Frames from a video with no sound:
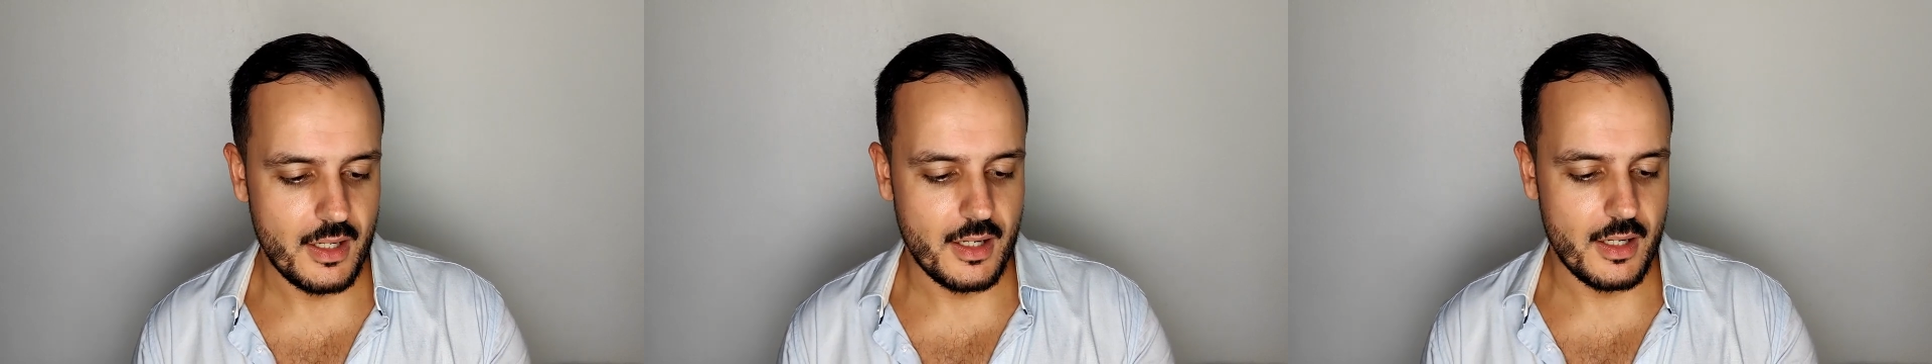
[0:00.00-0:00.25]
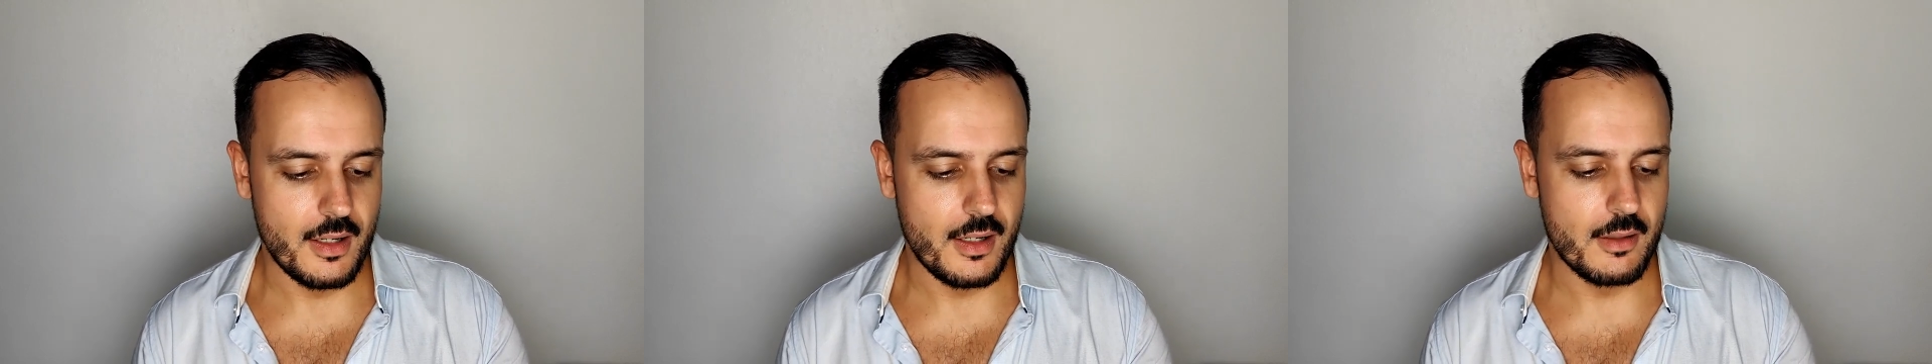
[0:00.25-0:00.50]

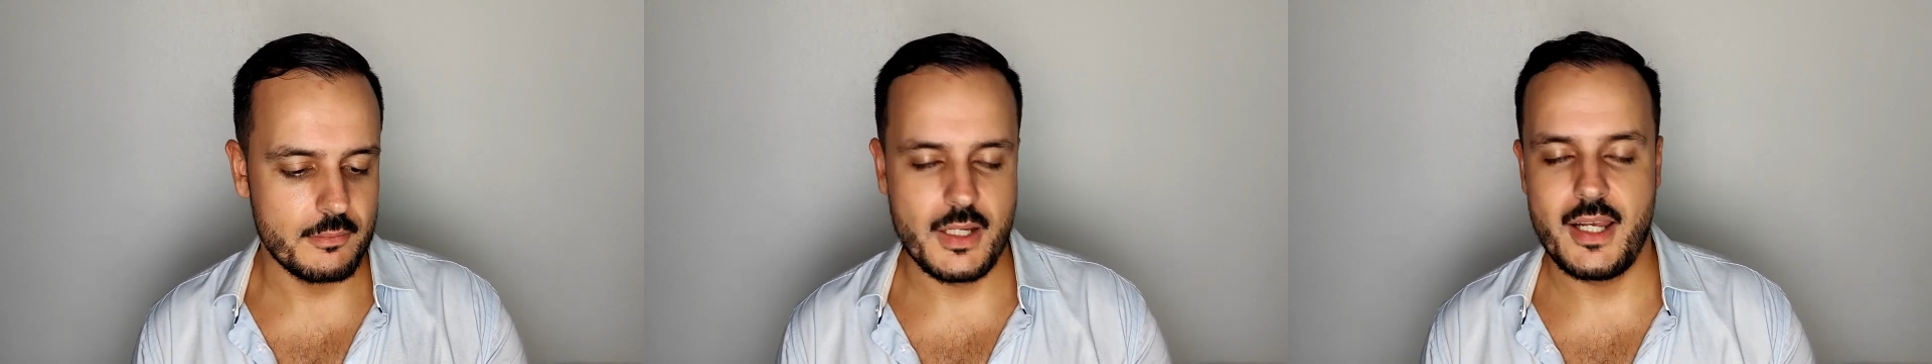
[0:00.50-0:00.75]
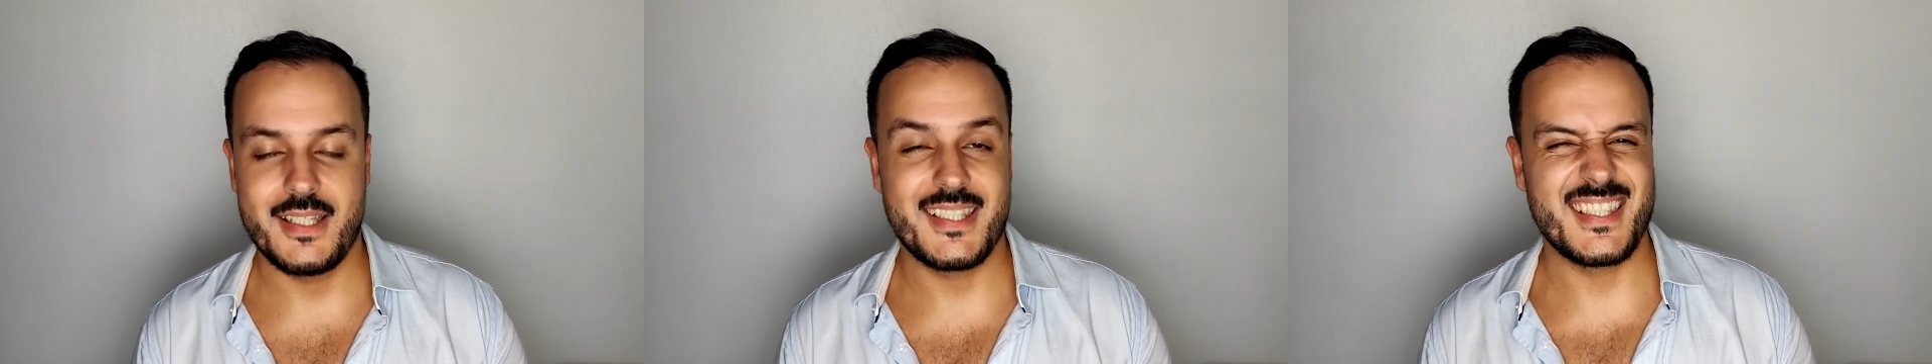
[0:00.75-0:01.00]
Uh,
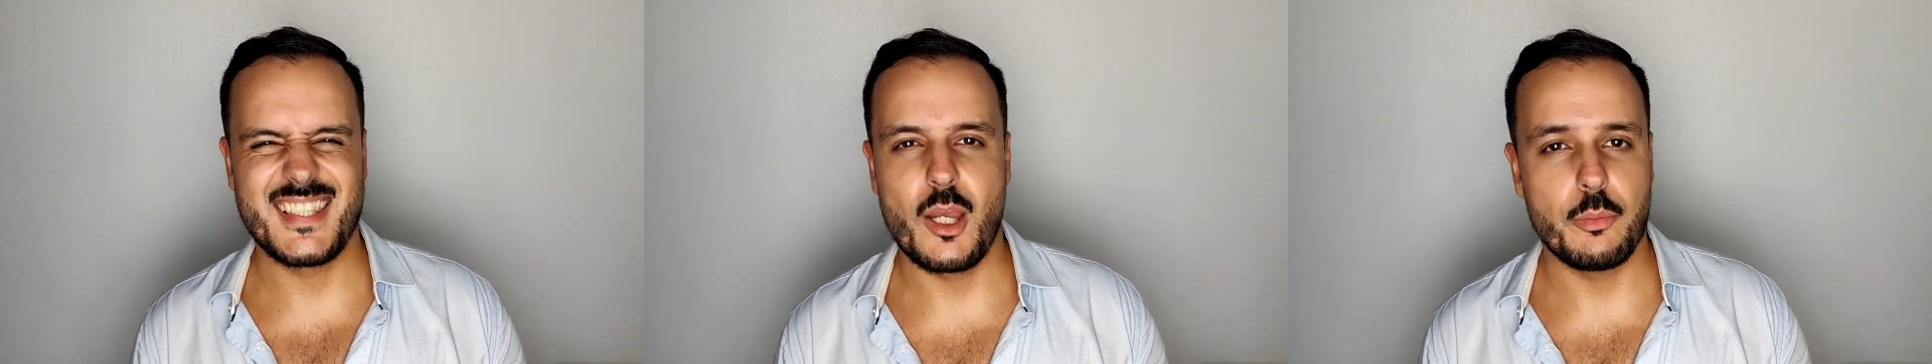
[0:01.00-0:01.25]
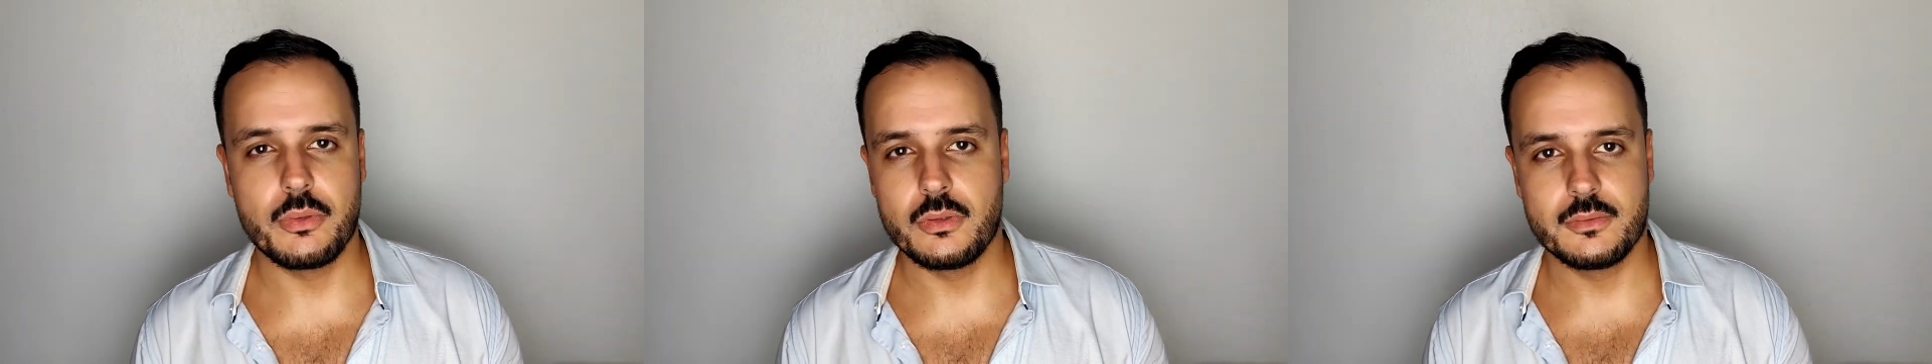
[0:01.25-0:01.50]
it's a
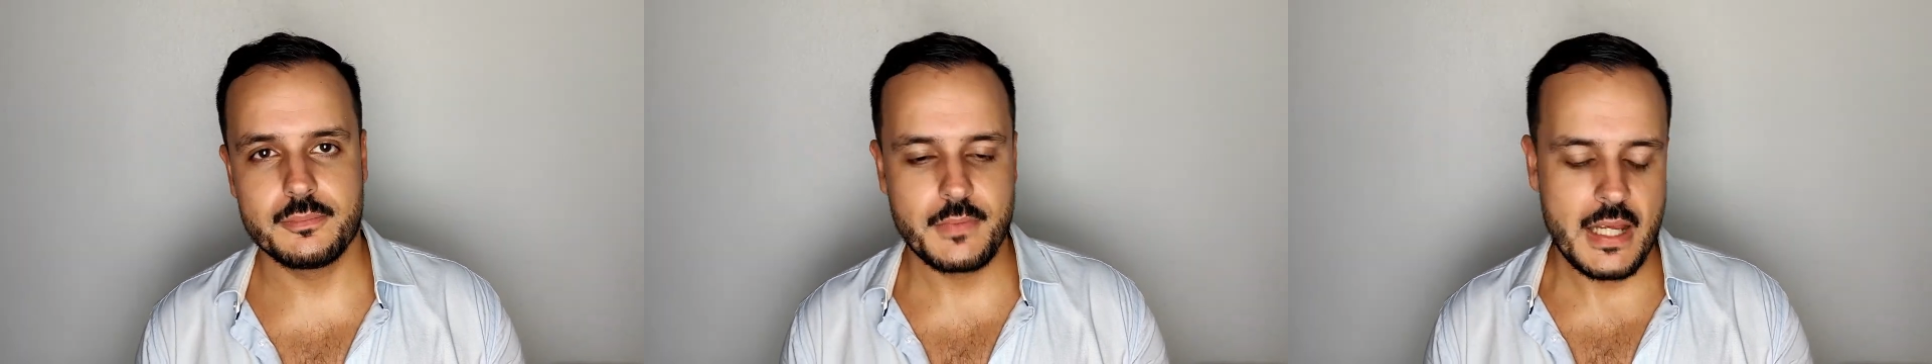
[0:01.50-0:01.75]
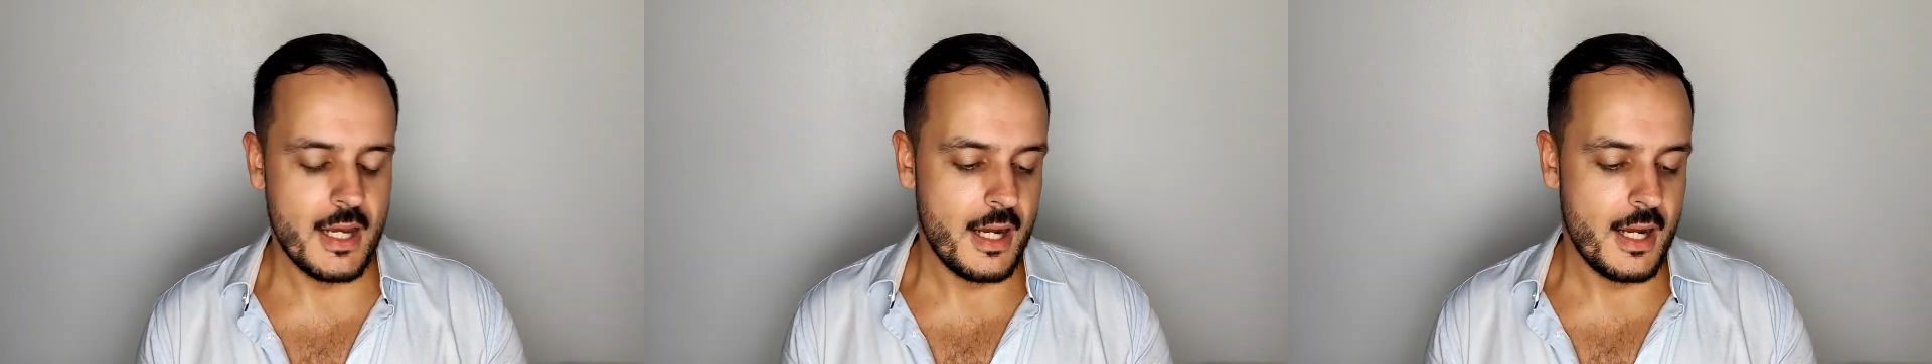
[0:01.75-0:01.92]
staple.